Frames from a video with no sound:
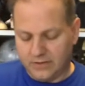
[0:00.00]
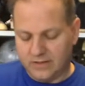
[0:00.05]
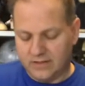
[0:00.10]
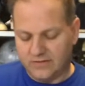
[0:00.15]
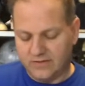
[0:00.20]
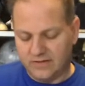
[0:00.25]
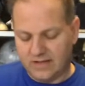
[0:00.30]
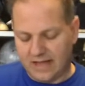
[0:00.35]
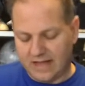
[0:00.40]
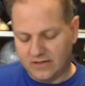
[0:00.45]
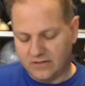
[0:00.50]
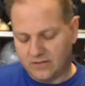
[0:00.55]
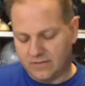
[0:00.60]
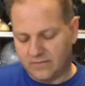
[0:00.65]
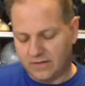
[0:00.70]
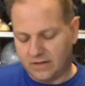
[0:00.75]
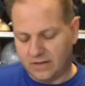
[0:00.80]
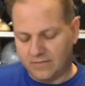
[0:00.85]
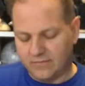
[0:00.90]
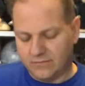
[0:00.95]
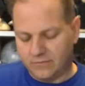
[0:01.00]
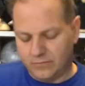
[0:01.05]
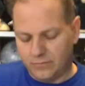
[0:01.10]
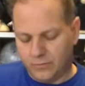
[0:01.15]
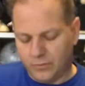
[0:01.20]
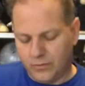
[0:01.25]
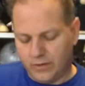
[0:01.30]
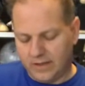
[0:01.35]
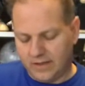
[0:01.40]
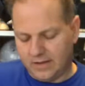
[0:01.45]
his hand just fell off. Oh
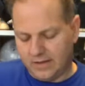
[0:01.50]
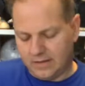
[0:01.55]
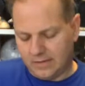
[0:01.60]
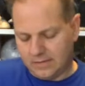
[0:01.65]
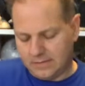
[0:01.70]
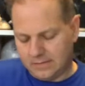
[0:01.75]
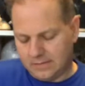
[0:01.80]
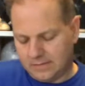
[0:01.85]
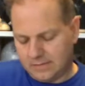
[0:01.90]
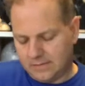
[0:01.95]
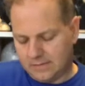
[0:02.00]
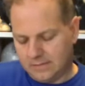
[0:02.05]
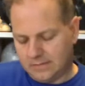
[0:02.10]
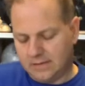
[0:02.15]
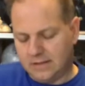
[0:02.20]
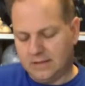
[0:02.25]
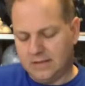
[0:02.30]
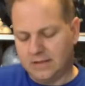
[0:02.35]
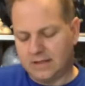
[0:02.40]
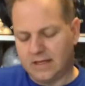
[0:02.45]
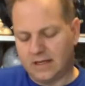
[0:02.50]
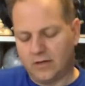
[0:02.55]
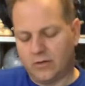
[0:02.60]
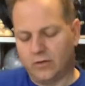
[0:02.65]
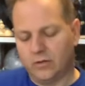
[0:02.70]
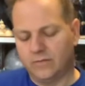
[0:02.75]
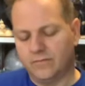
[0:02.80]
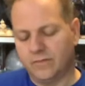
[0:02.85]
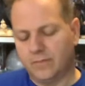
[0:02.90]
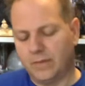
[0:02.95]
boy. Got a
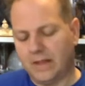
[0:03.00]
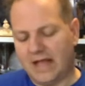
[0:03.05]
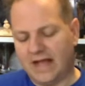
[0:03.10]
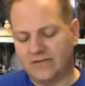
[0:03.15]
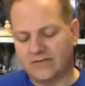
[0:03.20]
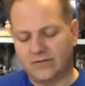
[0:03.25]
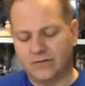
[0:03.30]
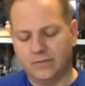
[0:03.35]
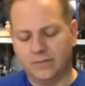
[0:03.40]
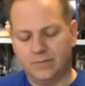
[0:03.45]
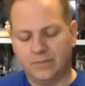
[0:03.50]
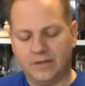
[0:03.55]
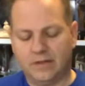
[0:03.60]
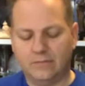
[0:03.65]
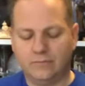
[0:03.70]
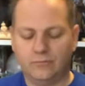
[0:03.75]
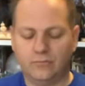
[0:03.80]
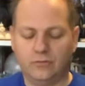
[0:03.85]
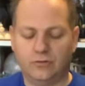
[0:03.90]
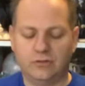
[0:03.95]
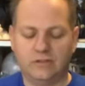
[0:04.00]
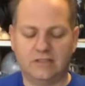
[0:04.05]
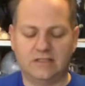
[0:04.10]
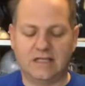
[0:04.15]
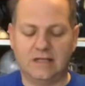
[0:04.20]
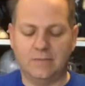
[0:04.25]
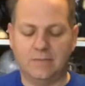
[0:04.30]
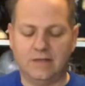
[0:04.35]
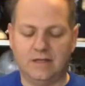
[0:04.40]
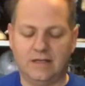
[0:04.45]
hold of a blaster, but we'll just
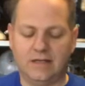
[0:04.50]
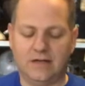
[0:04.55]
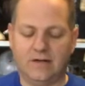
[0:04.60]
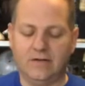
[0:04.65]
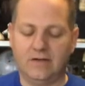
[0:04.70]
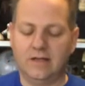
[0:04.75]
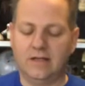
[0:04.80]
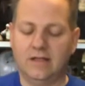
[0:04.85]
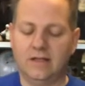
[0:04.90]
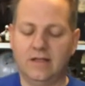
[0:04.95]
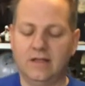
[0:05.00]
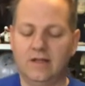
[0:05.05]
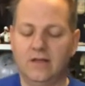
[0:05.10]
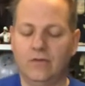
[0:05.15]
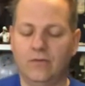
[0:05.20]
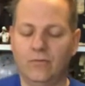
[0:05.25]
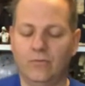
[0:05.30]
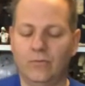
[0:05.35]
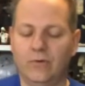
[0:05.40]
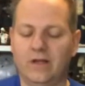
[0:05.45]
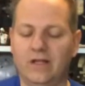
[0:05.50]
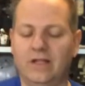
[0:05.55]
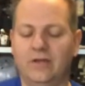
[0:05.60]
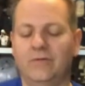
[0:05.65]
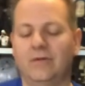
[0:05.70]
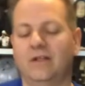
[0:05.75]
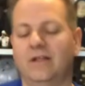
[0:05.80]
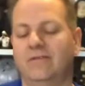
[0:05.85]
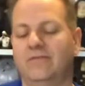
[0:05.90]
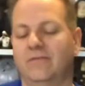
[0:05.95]
keep it in there. Really,
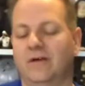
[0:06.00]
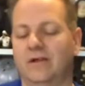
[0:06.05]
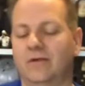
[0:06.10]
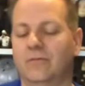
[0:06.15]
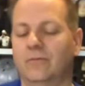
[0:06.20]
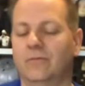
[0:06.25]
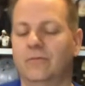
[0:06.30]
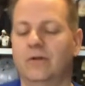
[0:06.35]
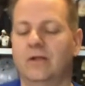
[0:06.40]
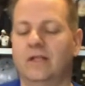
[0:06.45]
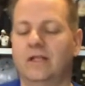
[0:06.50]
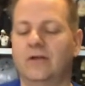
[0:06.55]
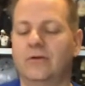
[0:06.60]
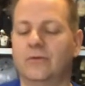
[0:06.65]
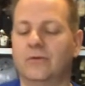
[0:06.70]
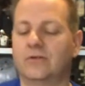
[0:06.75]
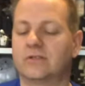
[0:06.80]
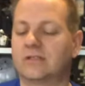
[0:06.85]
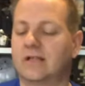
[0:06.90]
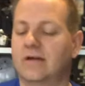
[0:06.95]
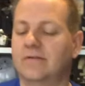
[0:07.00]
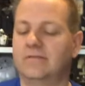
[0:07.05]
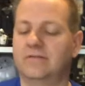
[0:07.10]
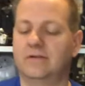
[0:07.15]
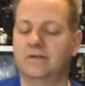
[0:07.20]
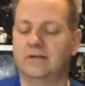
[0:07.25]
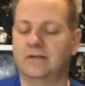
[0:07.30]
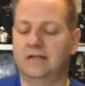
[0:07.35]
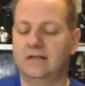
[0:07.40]
really fun. Really cool stuff.